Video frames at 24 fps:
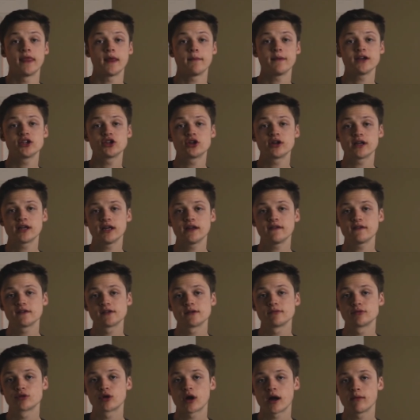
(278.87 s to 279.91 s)
Now make sure to hit the
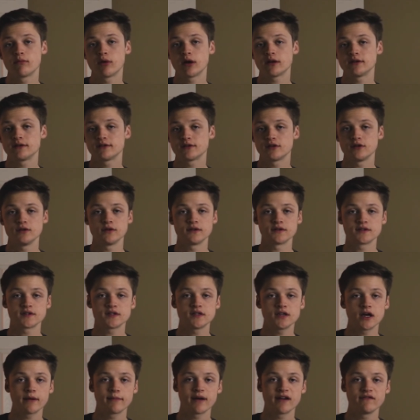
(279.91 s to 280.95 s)
subscribe button so you can
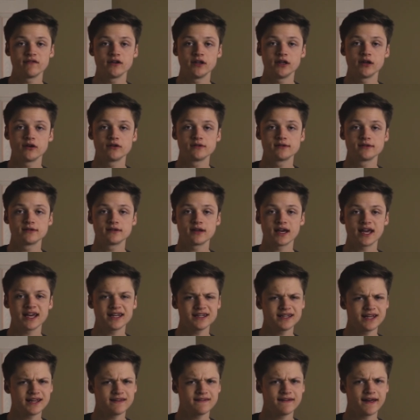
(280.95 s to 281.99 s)
see all my videos
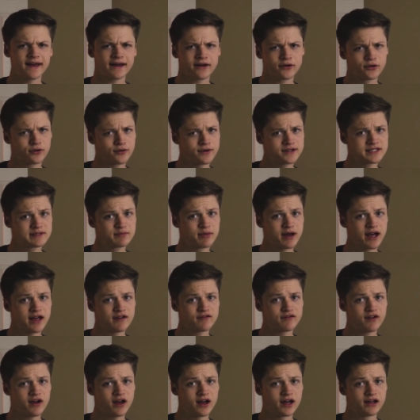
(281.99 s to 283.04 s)
and get that crisp high
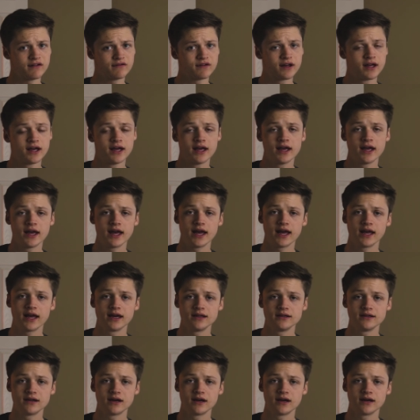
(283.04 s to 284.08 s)
five.
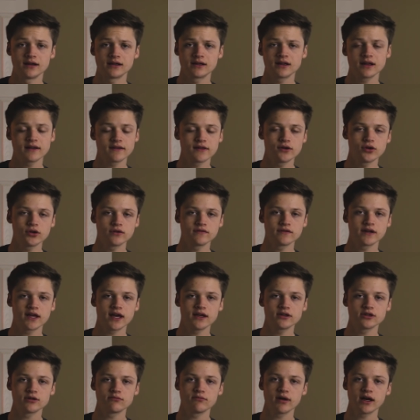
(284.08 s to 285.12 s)
And uh, click the
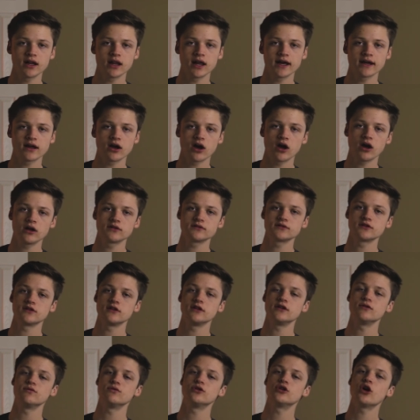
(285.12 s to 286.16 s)
notification bell icon so
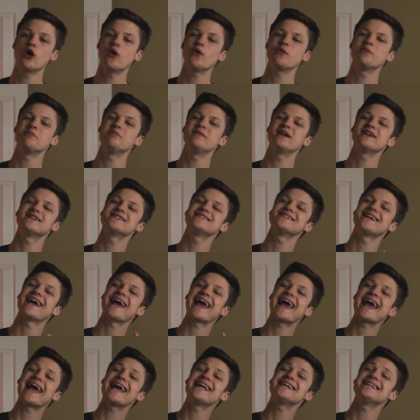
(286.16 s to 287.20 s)
that you don't miss
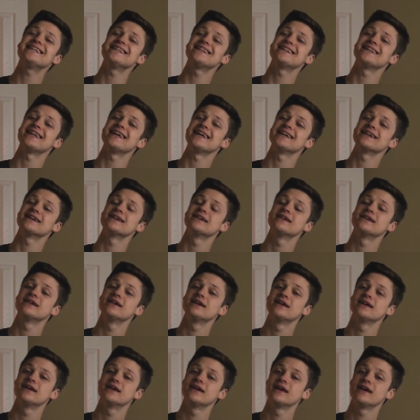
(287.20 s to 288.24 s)
anything.
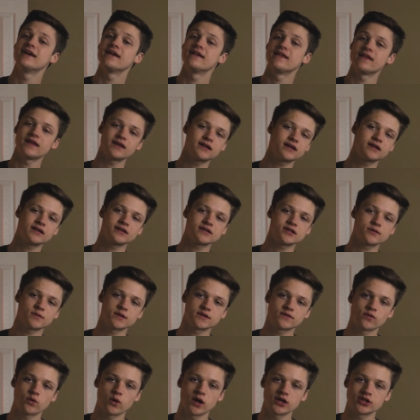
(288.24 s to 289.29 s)
Thank you guys so
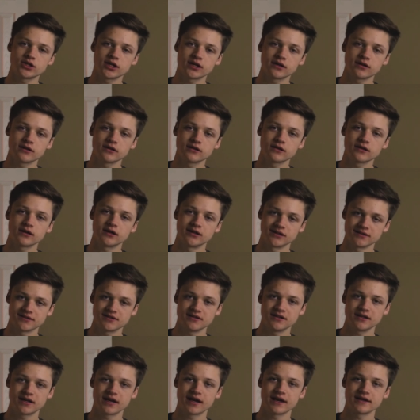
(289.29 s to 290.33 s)
much for watching, and I'll
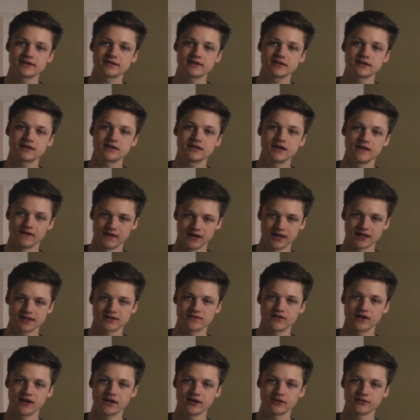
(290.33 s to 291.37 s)
see you guys in the next
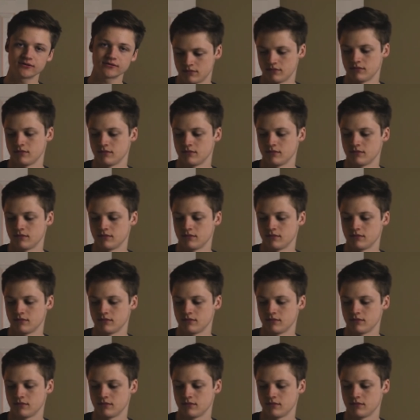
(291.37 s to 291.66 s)
video.